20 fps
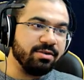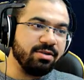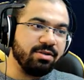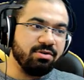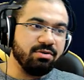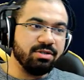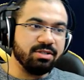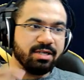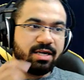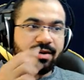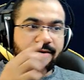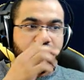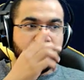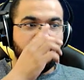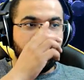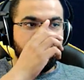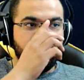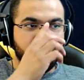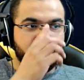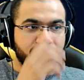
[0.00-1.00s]
You just got it wrong.
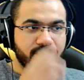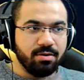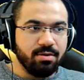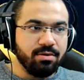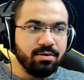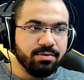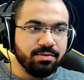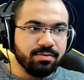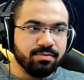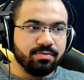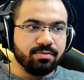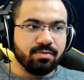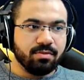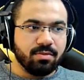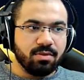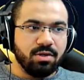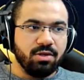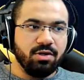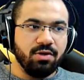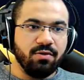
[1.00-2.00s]
You're not a shark. You
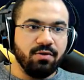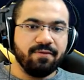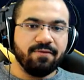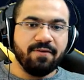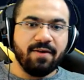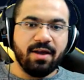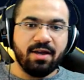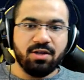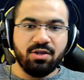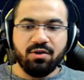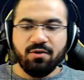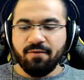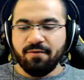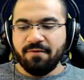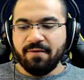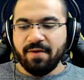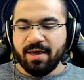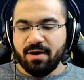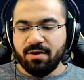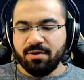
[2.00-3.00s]
are a shark. You
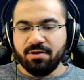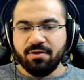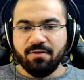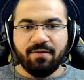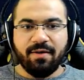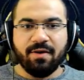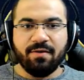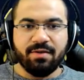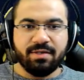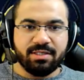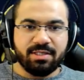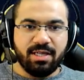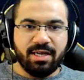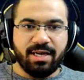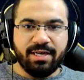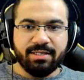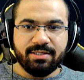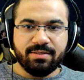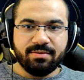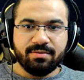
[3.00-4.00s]
failed. You failed this
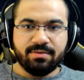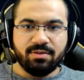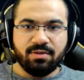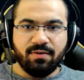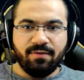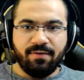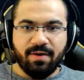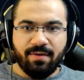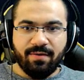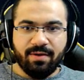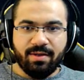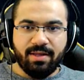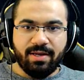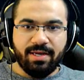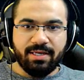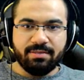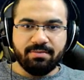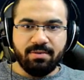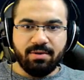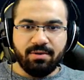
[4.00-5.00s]
class. You failed the class. Oh
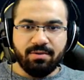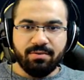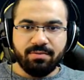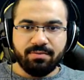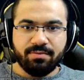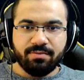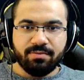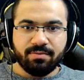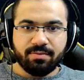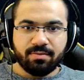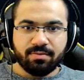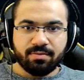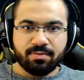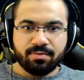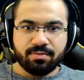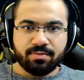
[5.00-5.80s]
god. Oh god.